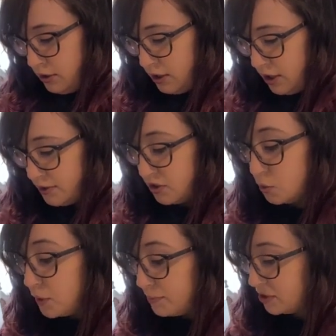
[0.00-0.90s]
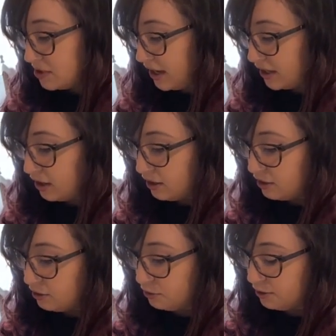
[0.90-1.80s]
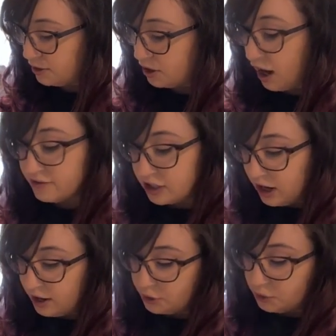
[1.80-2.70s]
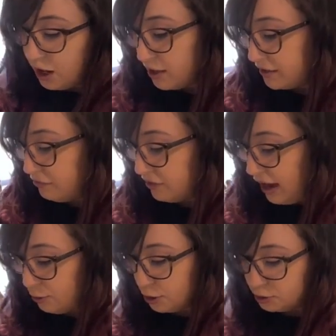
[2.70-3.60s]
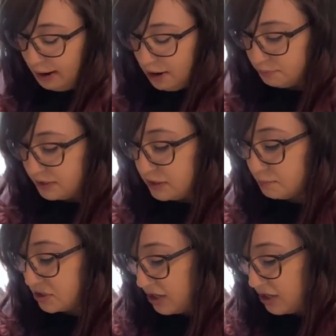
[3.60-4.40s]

uh, sweet potato, avocado, cauliflower, ground meat,